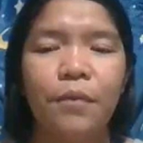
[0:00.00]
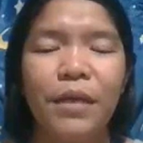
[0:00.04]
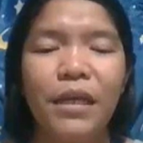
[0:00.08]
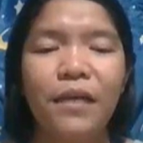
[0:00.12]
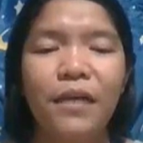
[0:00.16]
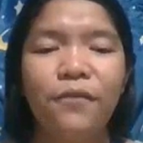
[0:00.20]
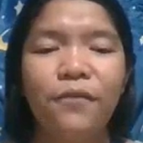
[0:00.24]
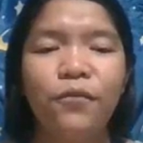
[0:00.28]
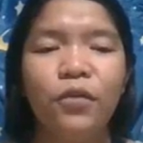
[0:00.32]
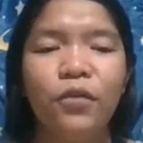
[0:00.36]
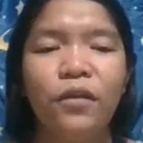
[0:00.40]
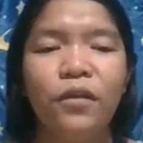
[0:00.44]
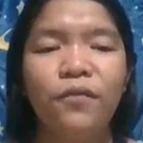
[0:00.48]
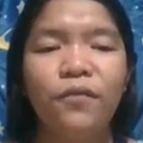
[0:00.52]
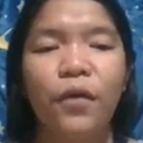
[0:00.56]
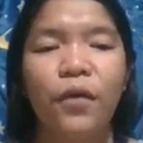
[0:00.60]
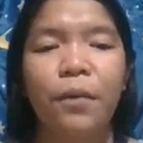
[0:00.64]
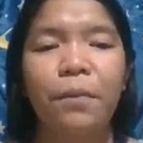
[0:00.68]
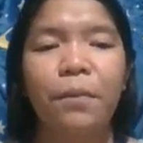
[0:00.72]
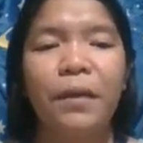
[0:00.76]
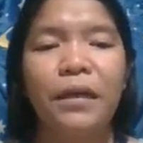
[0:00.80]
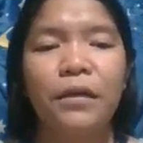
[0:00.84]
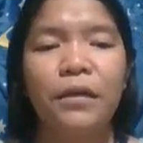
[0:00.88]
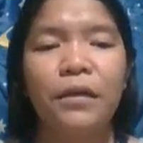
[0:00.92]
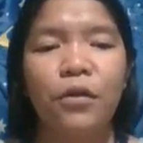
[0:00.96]
Meaningful
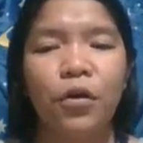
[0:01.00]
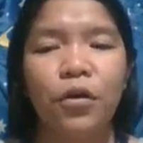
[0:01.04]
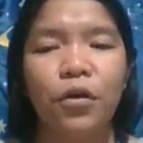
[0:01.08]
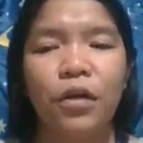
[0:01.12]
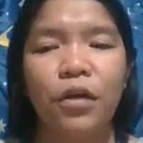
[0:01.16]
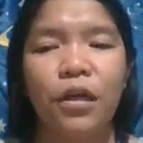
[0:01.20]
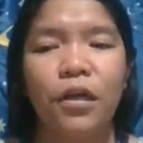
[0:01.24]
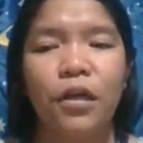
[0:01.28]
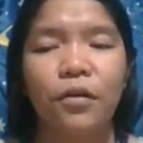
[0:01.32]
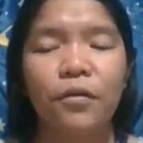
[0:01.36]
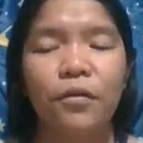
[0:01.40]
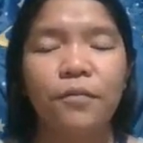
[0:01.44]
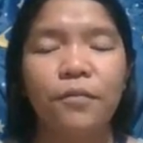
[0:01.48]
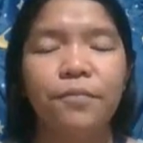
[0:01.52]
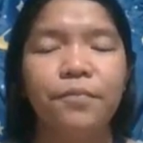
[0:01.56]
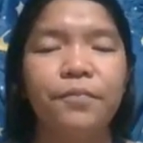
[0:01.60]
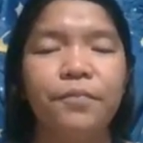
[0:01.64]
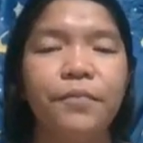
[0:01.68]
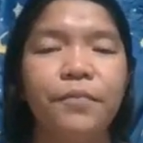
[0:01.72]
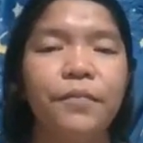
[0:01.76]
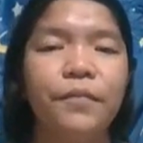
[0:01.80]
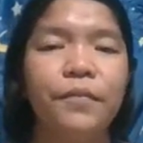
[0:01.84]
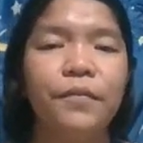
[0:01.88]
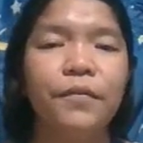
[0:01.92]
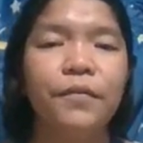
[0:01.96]
verbal learning
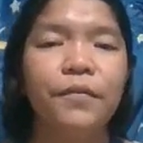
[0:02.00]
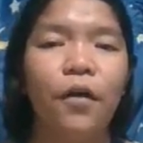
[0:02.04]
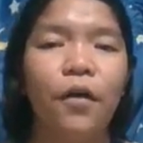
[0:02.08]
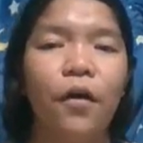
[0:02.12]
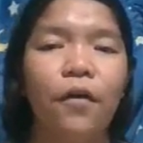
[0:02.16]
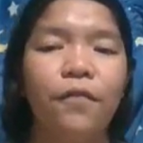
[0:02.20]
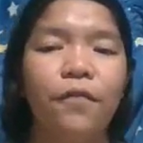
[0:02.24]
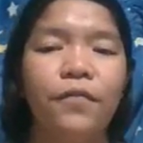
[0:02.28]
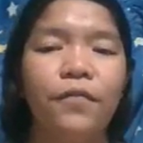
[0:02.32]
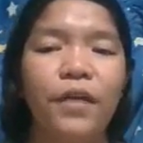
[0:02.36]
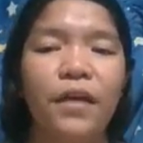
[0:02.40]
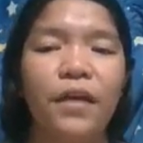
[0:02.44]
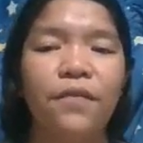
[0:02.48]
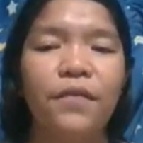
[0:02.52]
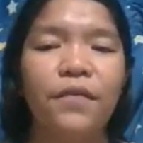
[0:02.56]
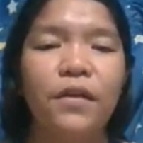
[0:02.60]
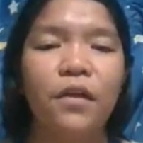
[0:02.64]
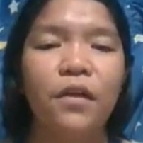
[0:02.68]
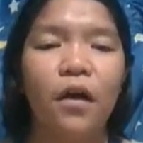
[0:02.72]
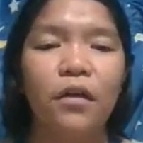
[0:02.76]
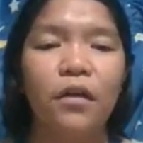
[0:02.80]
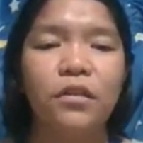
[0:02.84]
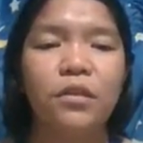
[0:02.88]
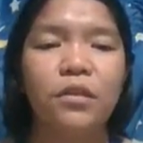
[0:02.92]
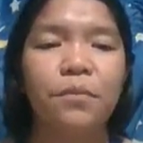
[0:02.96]
of
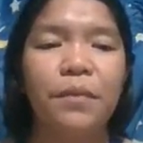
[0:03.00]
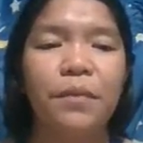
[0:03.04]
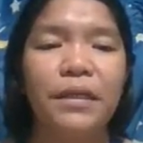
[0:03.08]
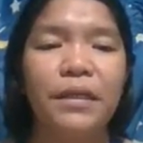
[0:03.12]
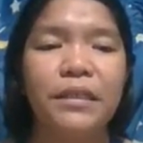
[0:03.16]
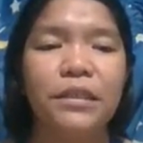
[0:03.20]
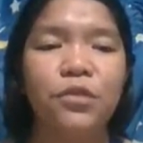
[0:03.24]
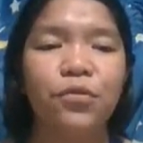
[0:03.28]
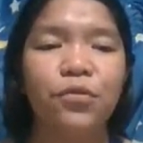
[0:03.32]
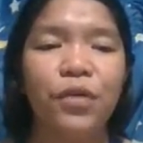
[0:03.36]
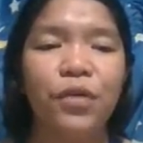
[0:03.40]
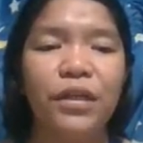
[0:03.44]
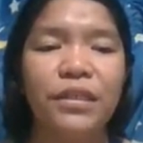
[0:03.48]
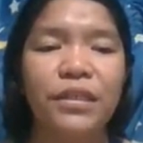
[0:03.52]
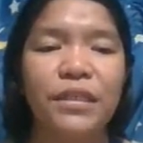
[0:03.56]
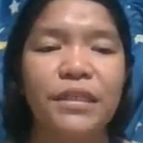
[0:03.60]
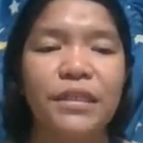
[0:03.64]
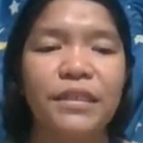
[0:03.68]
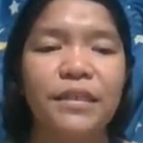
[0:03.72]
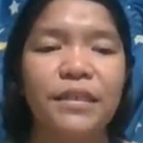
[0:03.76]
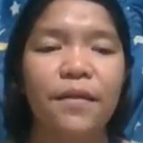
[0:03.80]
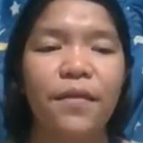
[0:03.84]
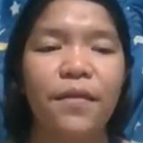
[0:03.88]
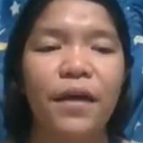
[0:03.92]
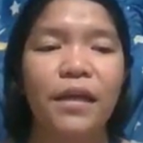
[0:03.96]
David Ausubel
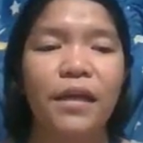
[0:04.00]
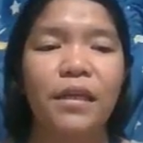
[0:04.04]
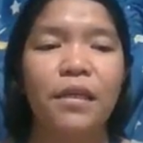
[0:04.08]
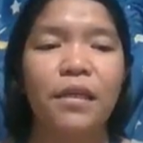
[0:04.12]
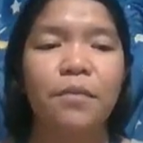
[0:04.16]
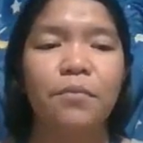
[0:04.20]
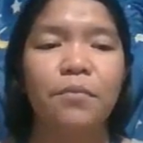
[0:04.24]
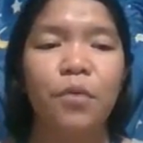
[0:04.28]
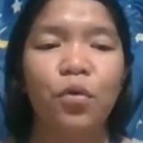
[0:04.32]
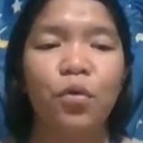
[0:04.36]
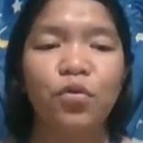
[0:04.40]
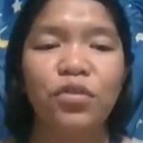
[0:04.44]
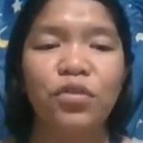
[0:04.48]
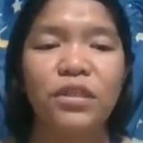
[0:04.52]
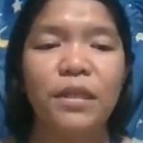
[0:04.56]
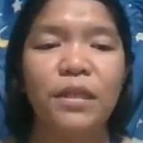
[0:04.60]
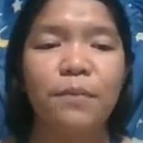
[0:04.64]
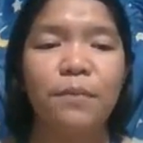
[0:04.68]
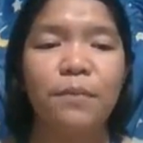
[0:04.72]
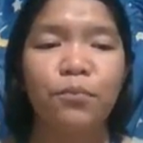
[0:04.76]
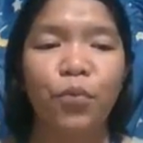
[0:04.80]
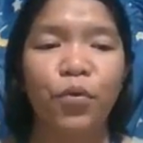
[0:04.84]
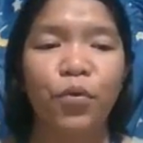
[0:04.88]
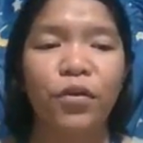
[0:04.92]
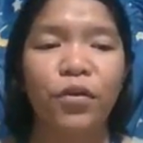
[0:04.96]
stresses that the most
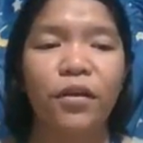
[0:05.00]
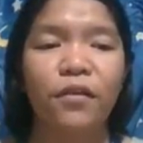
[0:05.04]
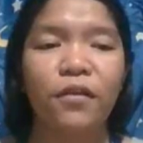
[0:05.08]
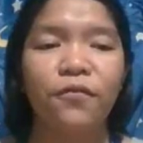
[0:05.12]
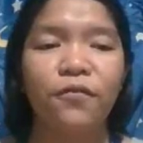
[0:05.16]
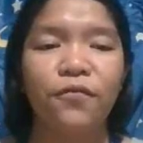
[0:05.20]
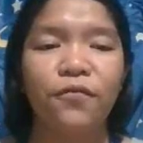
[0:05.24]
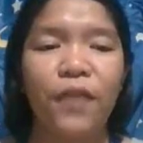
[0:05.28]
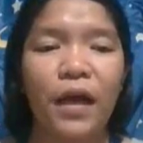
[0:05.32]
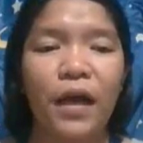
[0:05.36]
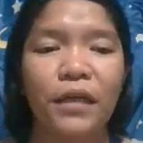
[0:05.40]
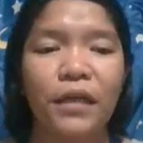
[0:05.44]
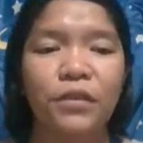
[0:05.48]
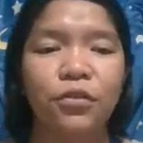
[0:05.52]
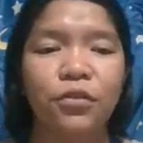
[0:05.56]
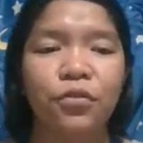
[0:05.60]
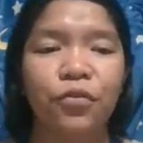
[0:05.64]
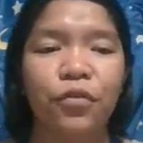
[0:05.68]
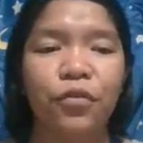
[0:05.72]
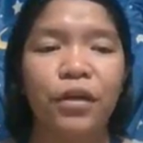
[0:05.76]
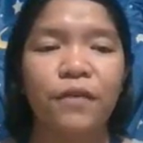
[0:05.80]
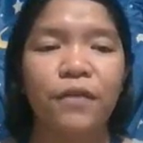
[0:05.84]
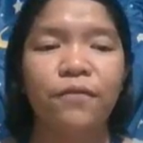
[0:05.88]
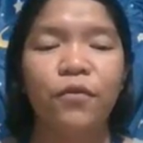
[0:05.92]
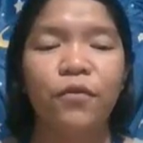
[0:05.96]
important
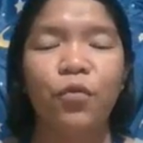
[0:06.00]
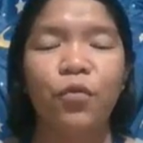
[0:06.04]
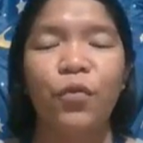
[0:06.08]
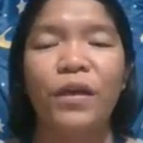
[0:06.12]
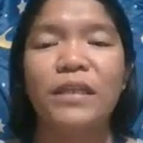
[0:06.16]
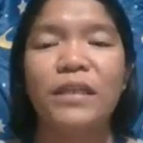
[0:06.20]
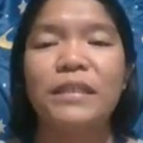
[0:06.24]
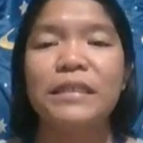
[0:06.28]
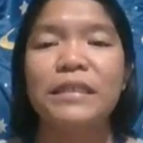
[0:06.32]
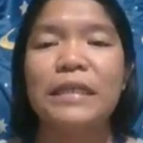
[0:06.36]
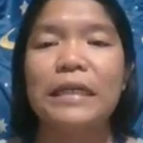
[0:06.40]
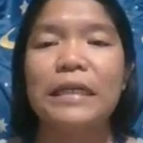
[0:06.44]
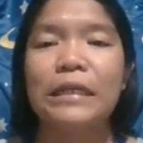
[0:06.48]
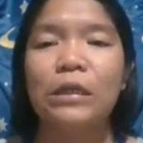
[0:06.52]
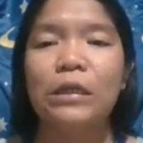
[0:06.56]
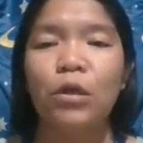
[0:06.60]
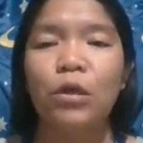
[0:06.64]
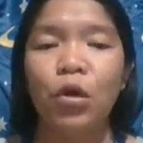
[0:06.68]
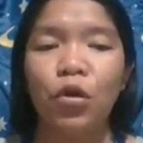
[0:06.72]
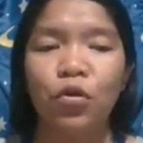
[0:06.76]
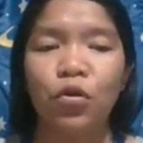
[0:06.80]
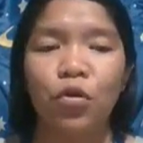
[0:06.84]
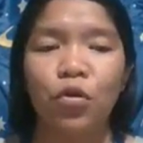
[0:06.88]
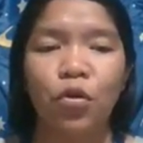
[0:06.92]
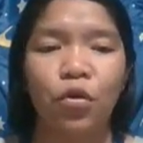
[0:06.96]
factor influencing
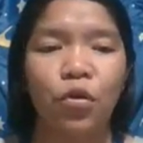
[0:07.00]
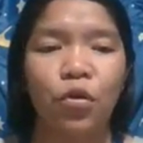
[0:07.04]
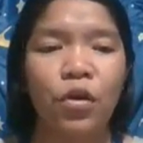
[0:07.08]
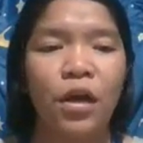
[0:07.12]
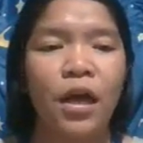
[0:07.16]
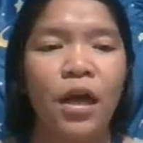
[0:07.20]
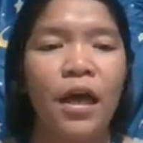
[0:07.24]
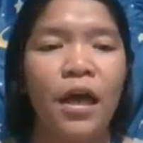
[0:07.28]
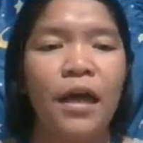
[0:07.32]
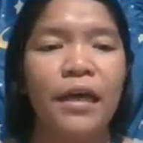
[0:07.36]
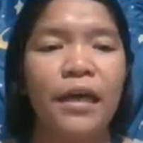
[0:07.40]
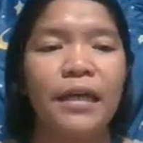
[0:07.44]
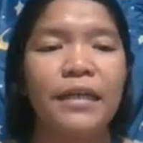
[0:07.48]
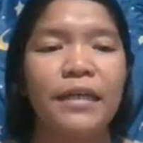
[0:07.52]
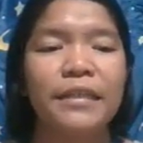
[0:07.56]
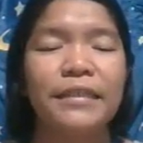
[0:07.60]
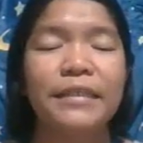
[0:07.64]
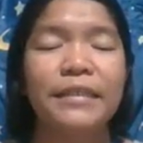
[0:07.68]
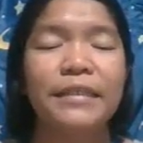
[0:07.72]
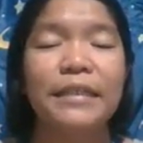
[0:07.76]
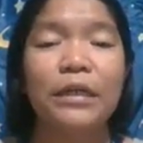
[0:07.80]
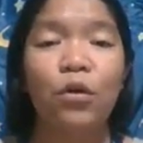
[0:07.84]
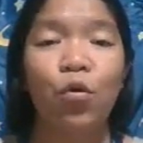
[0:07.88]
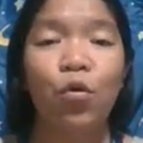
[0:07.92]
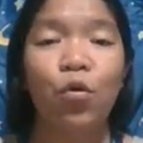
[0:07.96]
learner
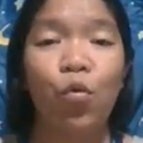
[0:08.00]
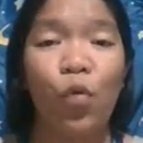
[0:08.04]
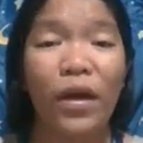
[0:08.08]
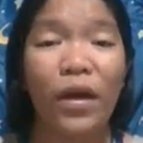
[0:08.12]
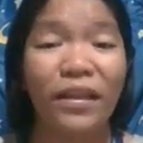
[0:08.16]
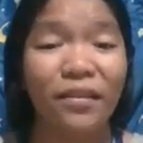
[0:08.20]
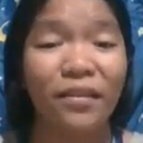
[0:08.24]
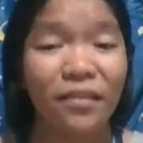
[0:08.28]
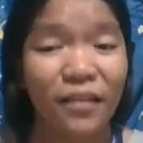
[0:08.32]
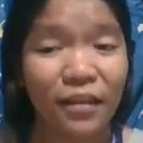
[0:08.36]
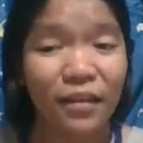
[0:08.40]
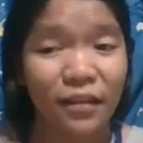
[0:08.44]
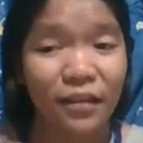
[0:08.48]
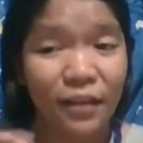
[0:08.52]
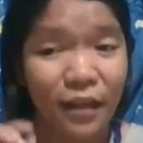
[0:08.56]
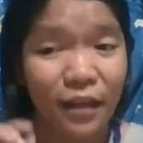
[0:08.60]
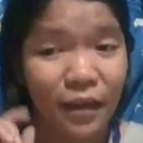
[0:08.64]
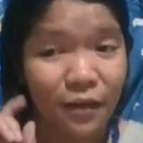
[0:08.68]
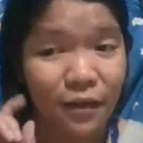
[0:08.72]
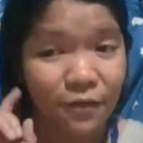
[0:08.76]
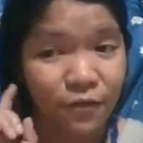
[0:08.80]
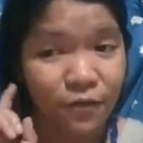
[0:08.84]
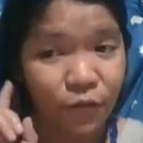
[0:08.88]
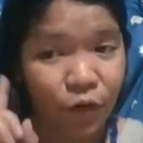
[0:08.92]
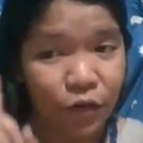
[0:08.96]
is the
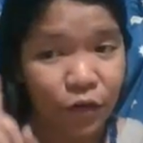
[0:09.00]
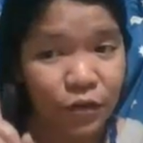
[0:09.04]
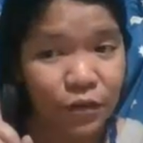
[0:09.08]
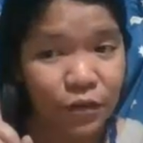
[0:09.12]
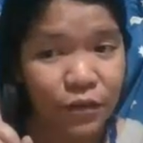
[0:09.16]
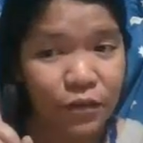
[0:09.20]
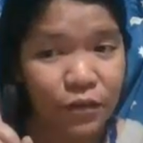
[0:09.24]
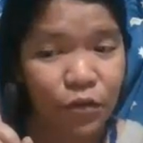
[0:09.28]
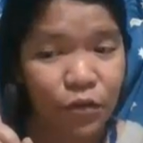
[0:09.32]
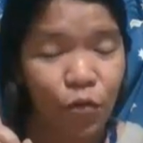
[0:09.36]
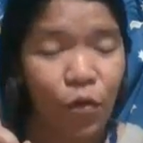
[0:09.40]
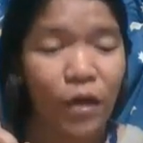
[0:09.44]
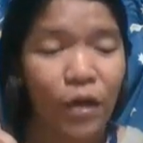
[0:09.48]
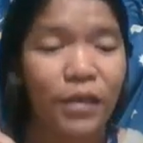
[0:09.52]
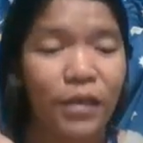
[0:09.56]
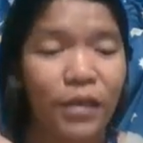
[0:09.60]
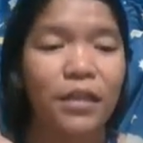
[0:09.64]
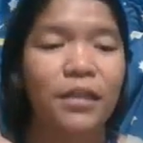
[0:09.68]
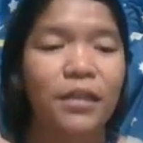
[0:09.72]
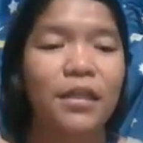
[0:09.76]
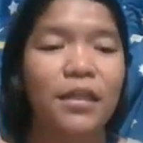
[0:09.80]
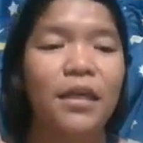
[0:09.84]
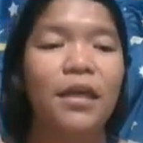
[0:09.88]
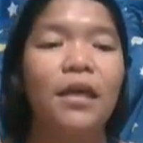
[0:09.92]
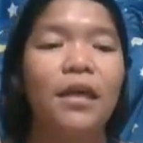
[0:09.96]
quantity,
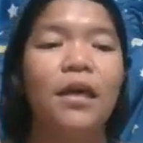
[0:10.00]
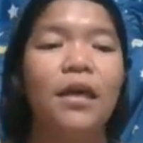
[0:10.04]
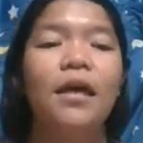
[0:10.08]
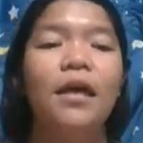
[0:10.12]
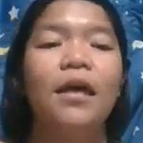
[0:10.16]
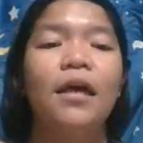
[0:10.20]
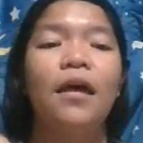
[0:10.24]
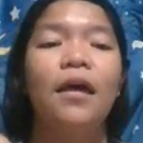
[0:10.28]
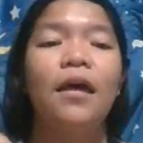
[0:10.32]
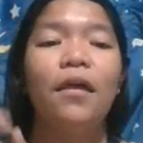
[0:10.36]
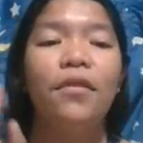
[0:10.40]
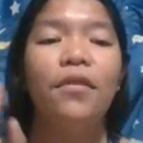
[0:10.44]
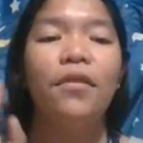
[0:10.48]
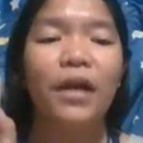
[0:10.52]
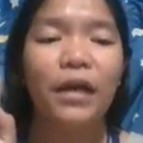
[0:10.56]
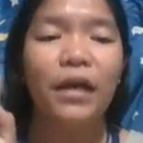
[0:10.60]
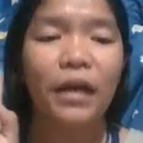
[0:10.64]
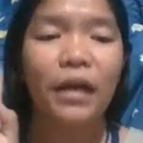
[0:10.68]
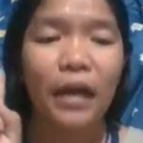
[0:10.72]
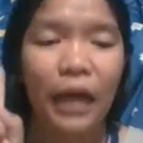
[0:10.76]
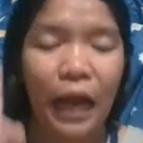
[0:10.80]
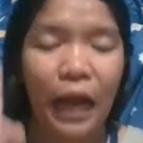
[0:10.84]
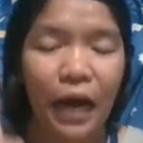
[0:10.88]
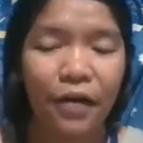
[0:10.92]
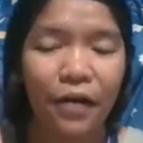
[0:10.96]

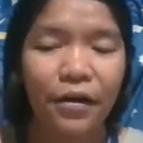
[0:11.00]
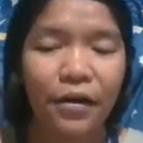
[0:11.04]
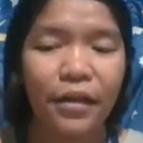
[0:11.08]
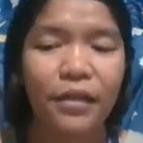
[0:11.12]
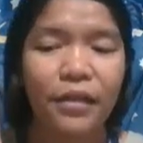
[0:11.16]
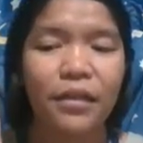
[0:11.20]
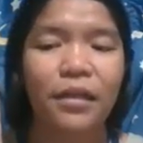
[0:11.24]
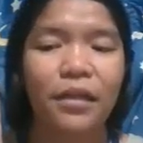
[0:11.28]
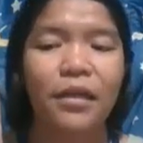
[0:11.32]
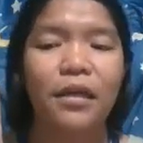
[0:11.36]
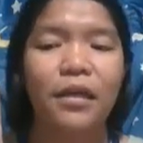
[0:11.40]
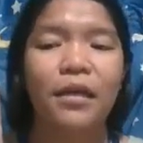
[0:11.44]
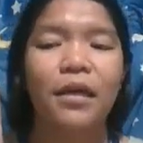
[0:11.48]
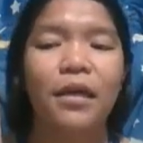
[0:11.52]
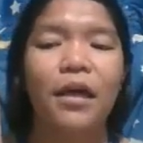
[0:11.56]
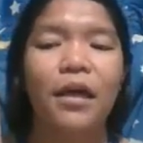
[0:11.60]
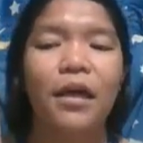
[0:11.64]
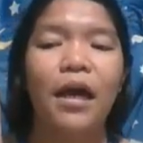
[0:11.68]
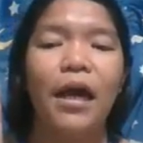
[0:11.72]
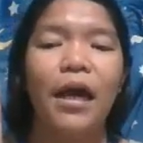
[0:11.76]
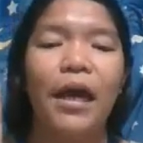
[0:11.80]
the clarity,